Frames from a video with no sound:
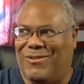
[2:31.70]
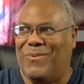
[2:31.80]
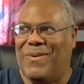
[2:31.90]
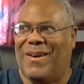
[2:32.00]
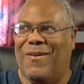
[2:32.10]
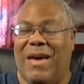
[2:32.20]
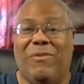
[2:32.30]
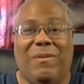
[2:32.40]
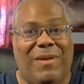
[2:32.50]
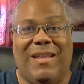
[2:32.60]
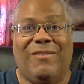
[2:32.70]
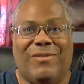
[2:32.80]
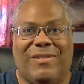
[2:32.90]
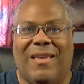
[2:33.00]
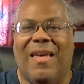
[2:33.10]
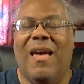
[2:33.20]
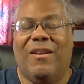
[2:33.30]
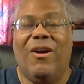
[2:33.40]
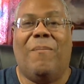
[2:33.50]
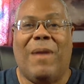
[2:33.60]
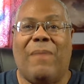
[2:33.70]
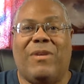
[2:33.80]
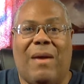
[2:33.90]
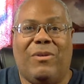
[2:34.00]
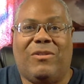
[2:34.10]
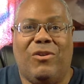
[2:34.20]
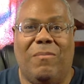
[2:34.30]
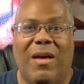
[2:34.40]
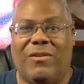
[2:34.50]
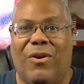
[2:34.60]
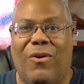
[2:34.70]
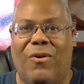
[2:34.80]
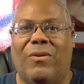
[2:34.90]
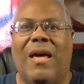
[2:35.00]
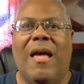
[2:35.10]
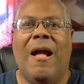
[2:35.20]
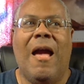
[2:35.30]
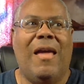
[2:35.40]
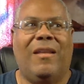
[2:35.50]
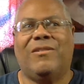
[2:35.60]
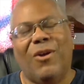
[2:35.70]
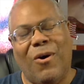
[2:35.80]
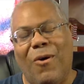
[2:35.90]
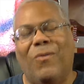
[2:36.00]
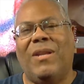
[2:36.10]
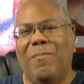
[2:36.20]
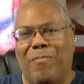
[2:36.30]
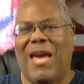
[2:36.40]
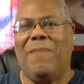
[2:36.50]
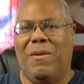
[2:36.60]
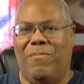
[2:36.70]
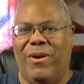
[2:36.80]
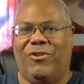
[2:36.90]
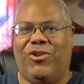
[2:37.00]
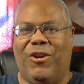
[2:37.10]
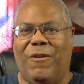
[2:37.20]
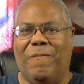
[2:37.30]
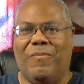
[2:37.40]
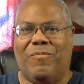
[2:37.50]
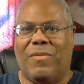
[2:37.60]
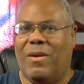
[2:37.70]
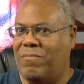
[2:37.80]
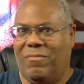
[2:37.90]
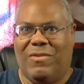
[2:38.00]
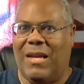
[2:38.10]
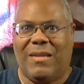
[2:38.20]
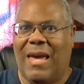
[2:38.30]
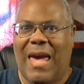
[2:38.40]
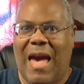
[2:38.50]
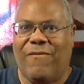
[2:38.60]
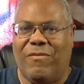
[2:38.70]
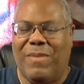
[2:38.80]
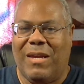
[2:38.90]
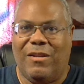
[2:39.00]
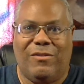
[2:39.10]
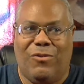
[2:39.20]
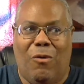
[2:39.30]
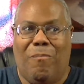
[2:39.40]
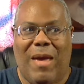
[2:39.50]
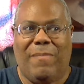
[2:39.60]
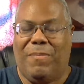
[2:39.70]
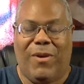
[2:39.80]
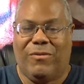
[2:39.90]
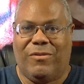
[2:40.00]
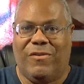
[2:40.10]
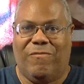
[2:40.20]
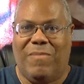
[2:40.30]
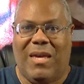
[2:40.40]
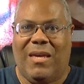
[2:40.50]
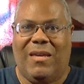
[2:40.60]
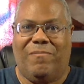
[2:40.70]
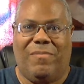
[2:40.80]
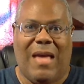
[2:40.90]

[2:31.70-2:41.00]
two week old. That would have been interesting. No, but I was, I was two months old. And it's the only baby picture that they have of me. There's no baby pictures of me